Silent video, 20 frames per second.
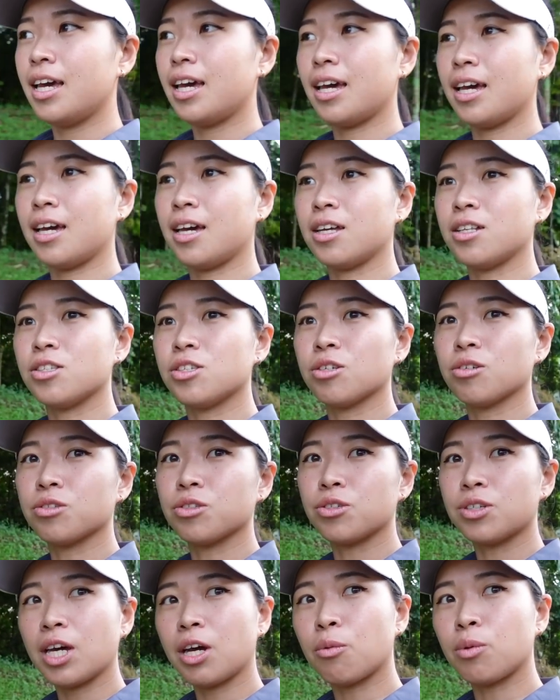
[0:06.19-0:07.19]
And so
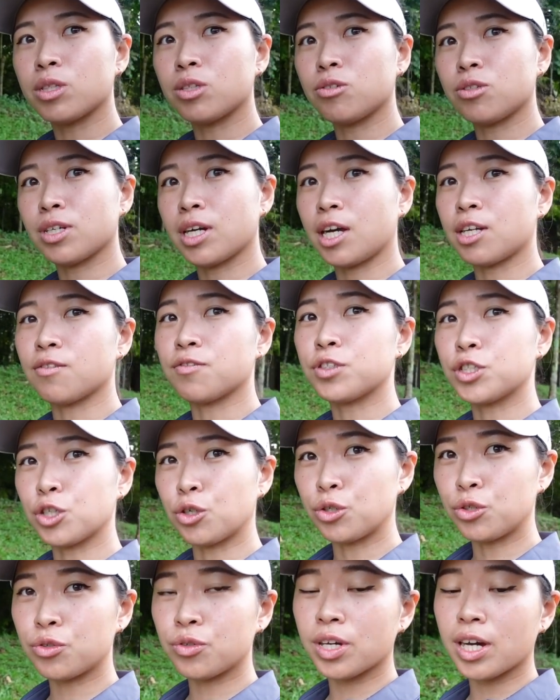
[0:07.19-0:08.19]
today I wanted to kind of
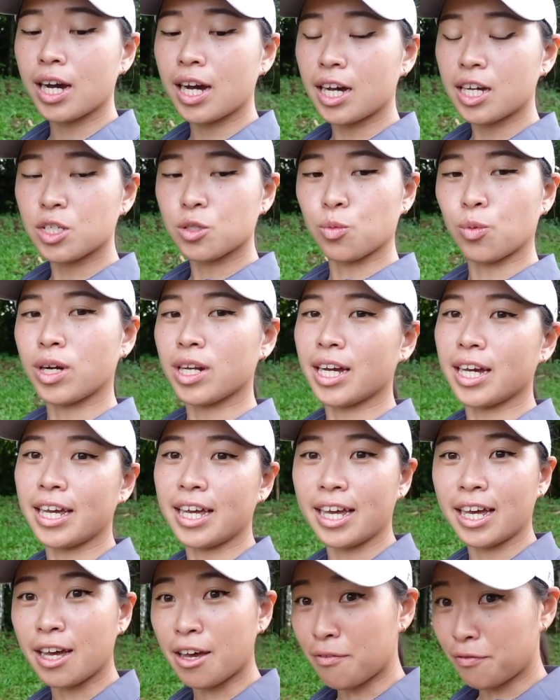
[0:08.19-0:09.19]
show you guys what I
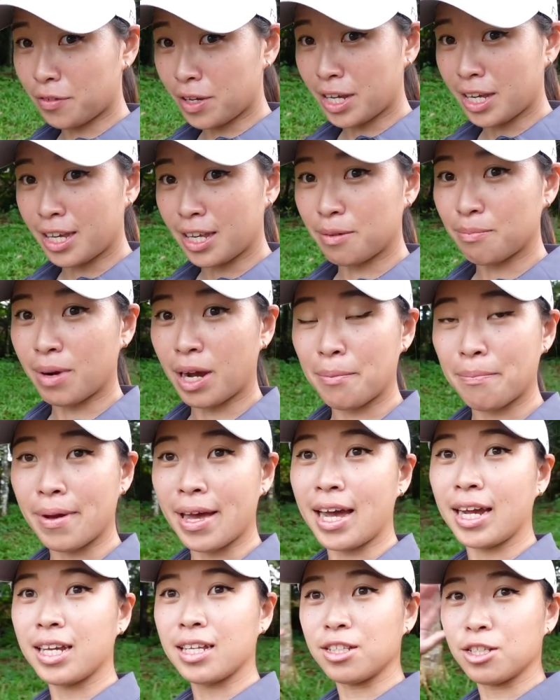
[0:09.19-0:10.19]
have in my
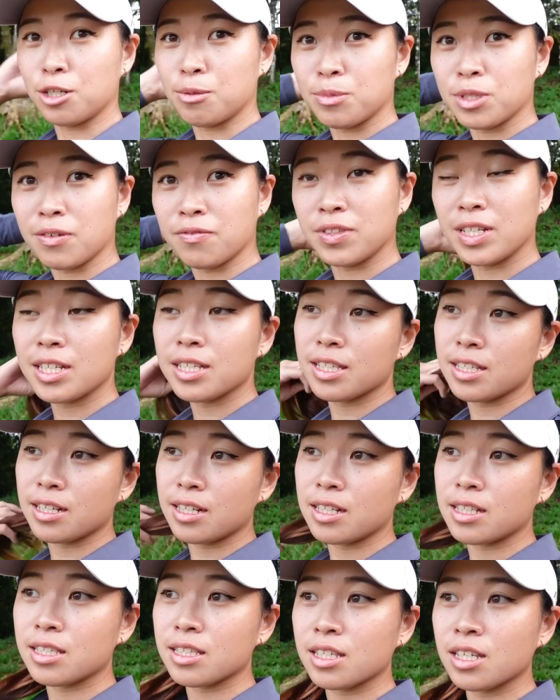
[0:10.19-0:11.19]
bag in terms of
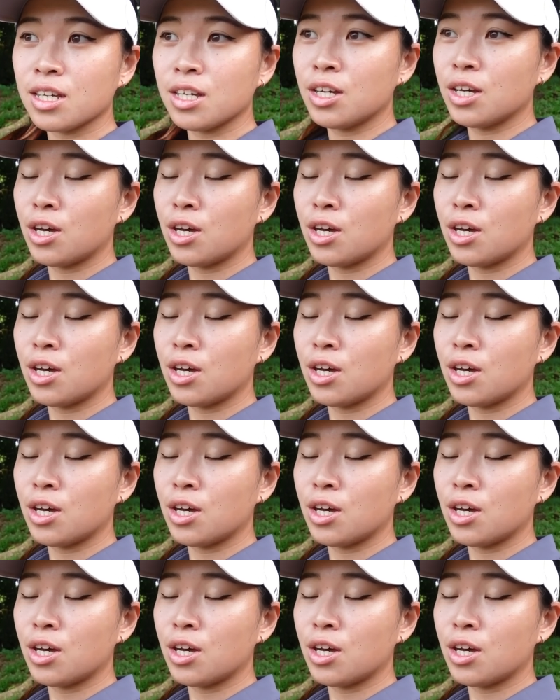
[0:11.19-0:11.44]
distance.